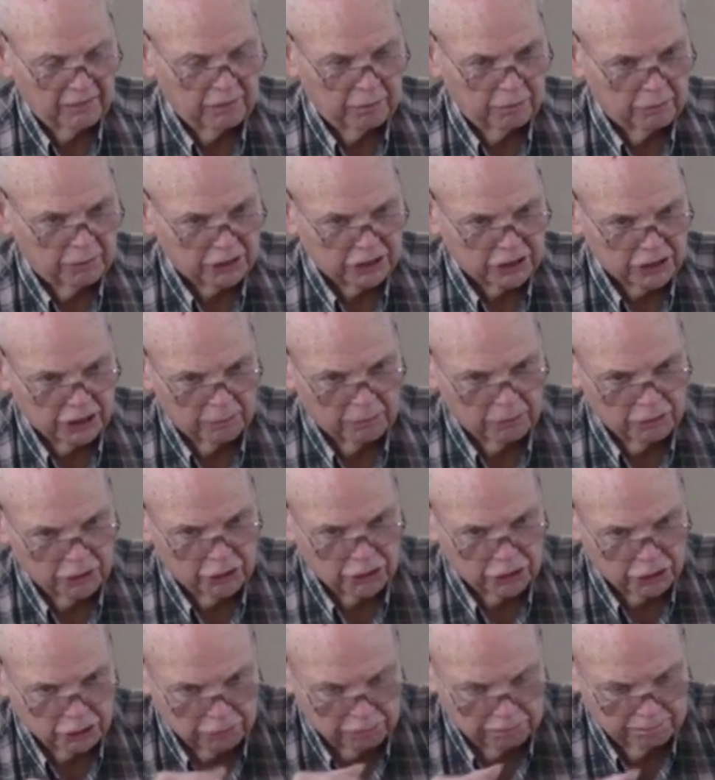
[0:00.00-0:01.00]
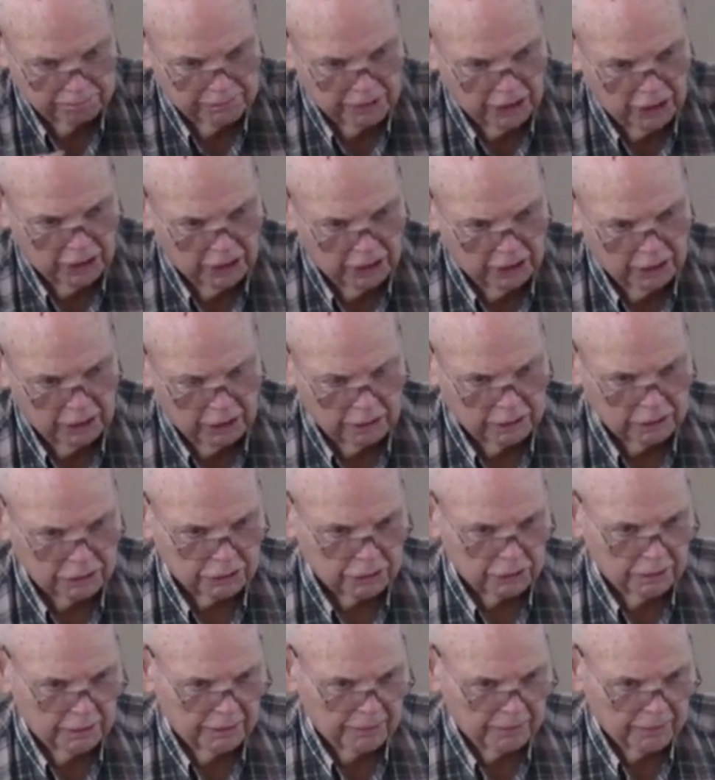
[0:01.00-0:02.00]
of it, but some of the
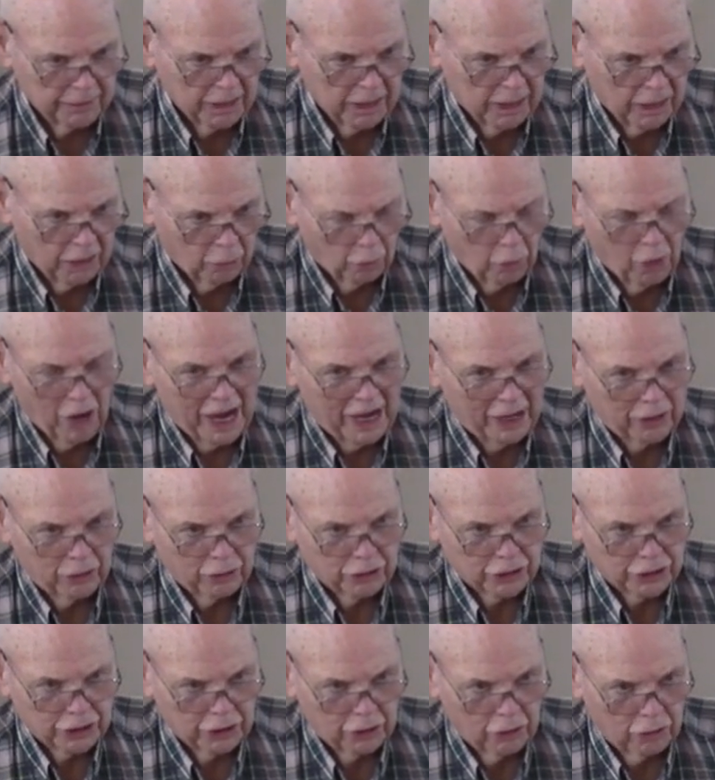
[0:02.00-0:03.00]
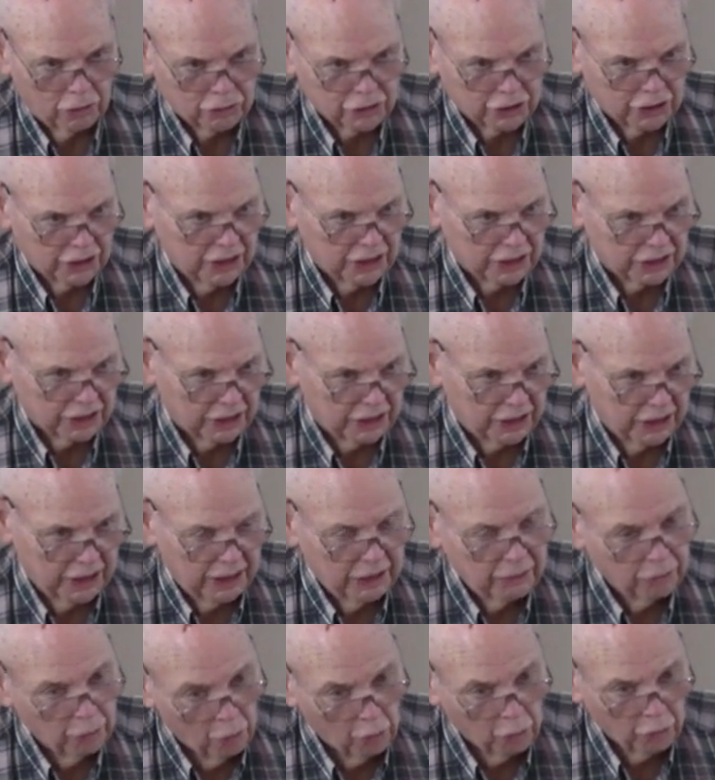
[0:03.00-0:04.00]
writers and all says that
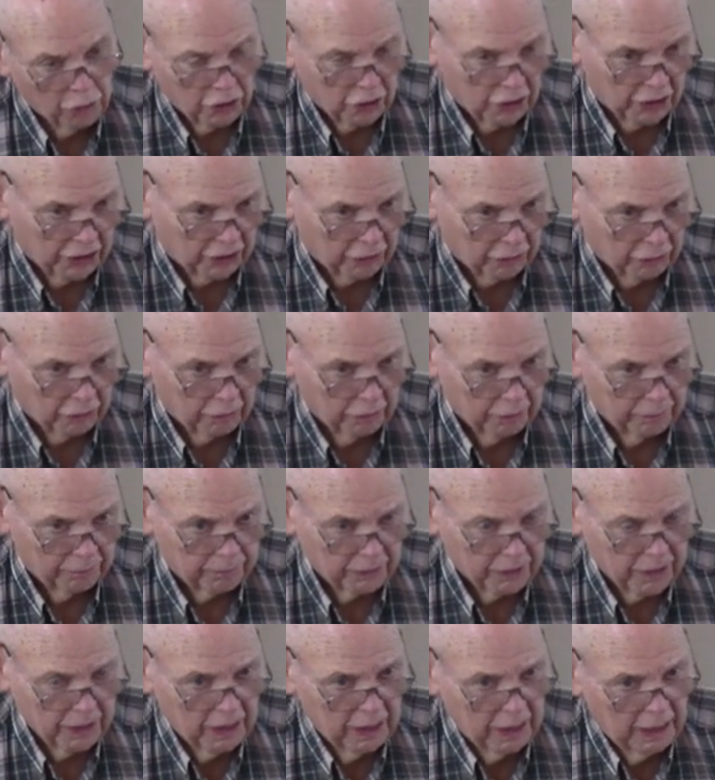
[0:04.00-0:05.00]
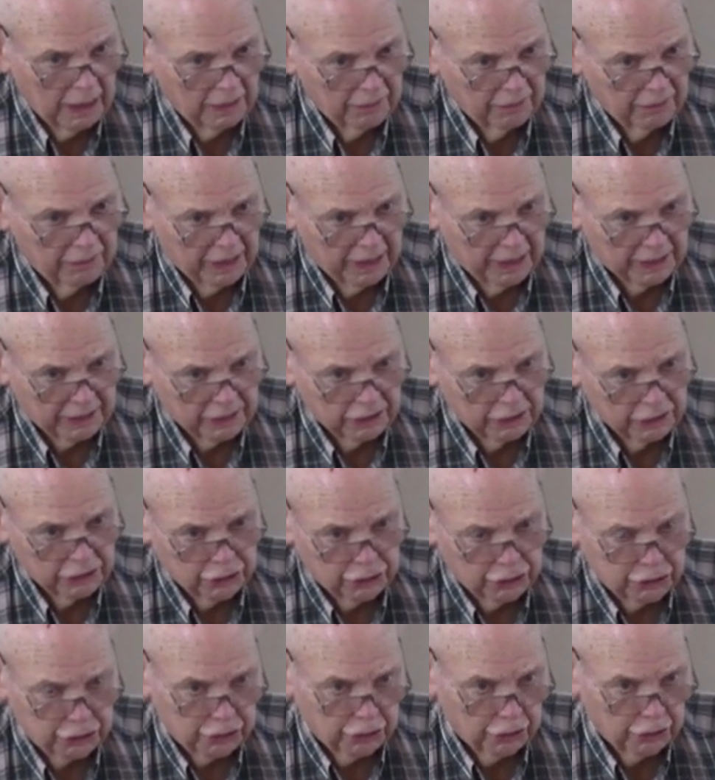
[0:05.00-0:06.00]
he wrote a letter
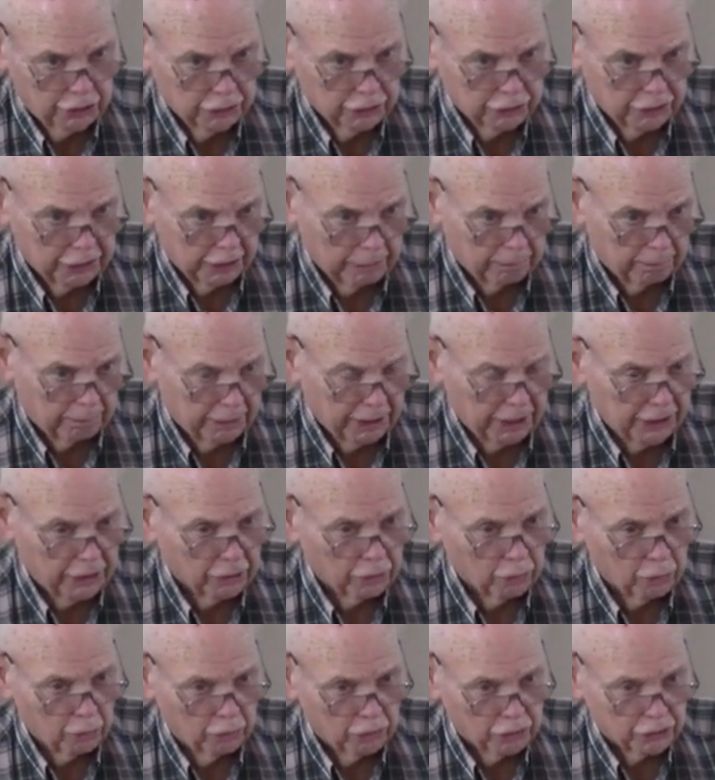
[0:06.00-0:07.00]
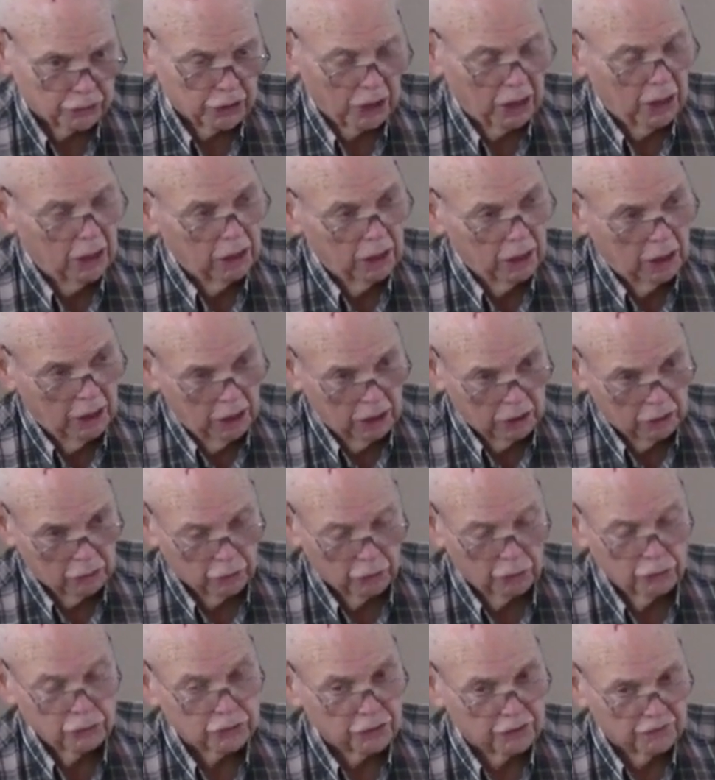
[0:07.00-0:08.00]
that Peter was
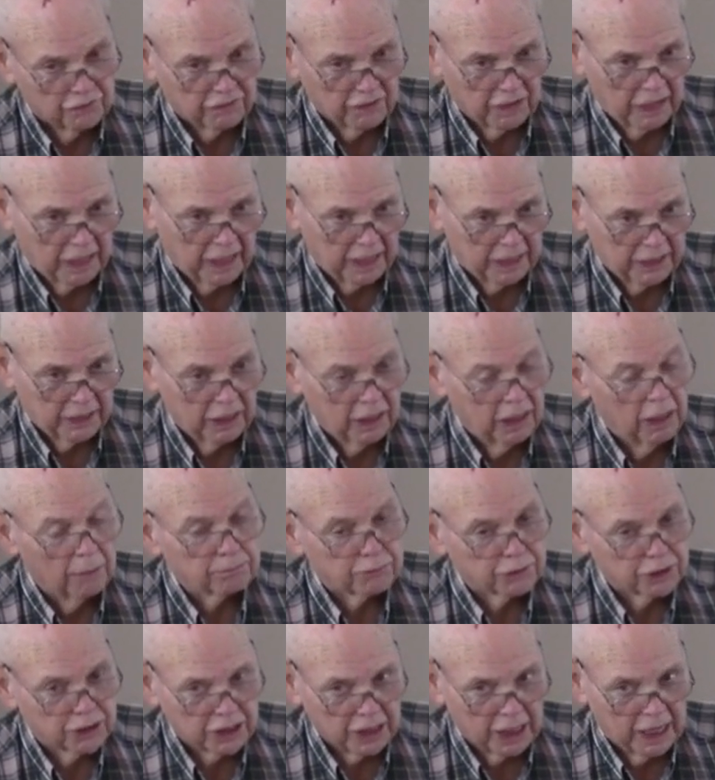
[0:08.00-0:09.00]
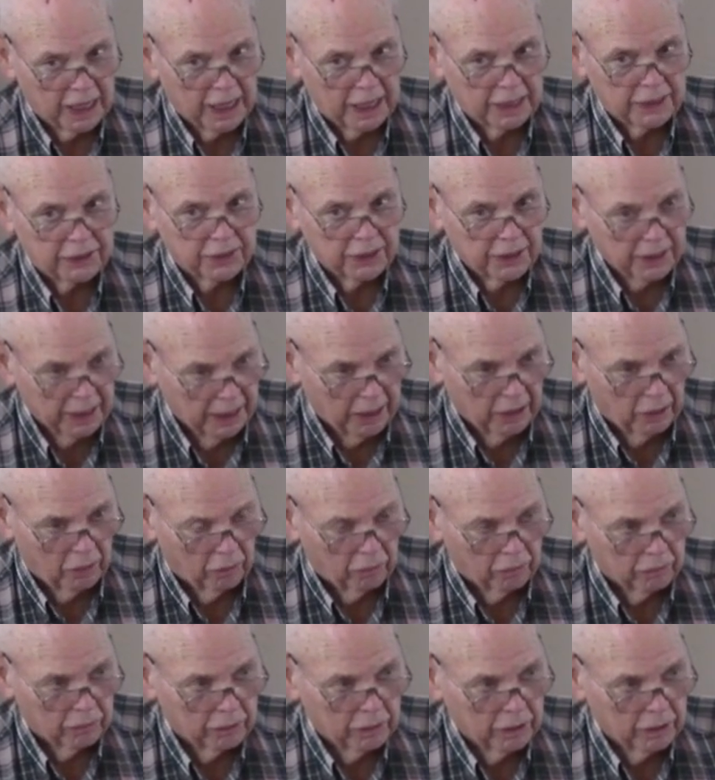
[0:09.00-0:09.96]
crucified upside down